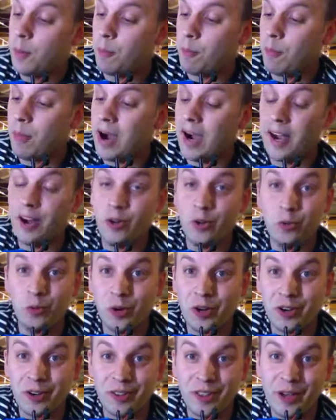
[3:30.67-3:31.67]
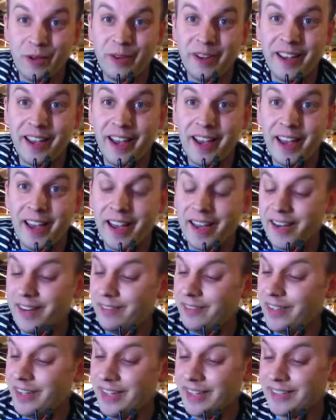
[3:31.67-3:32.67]
mild winter that we
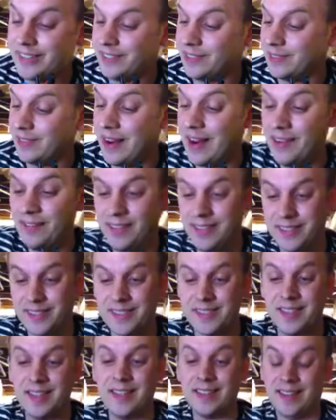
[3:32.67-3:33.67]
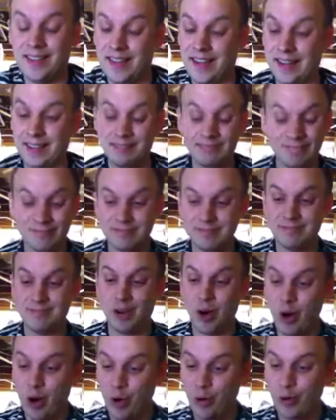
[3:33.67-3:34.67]
had, we got to drive this thing like
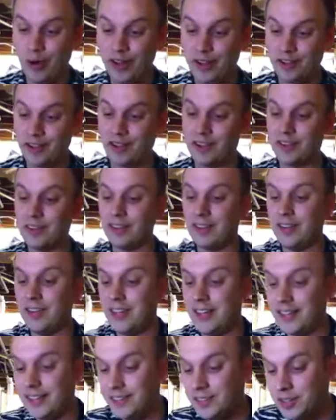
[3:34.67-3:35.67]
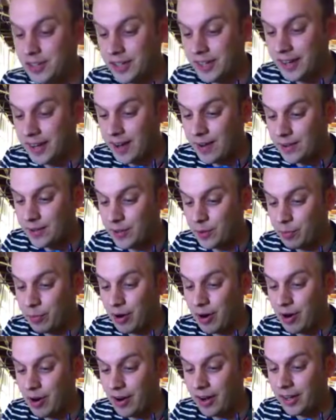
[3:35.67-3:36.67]
all winter. Took it out to the
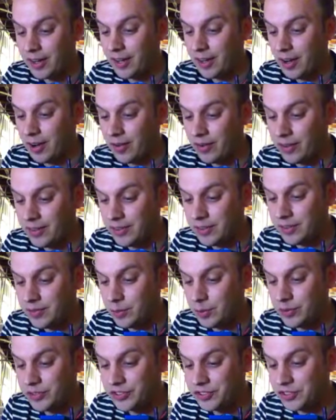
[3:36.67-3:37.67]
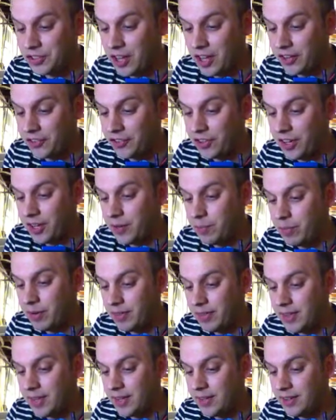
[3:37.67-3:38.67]
park, you know, it was slushy,
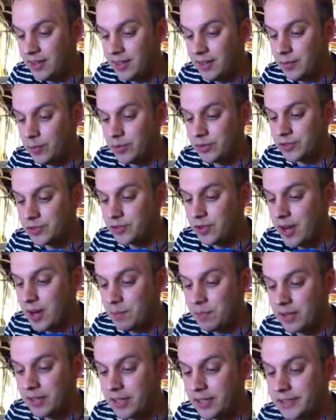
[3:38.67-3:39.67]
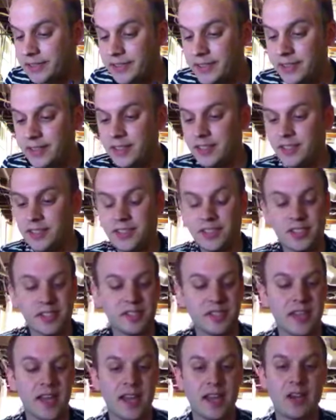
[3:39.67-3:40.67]
but then it was great because you
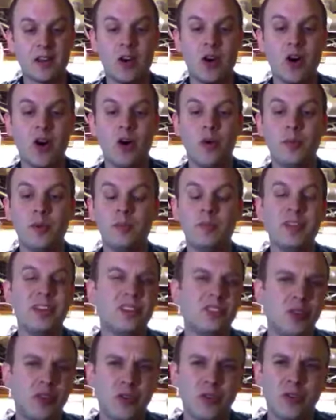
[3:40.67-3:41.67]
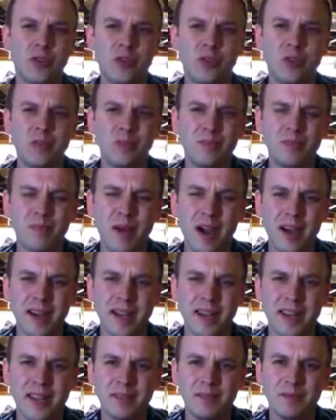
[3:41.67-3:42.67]
just take it home, it'd be total
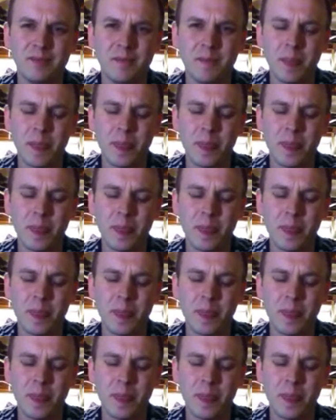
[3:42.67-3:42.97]
muddy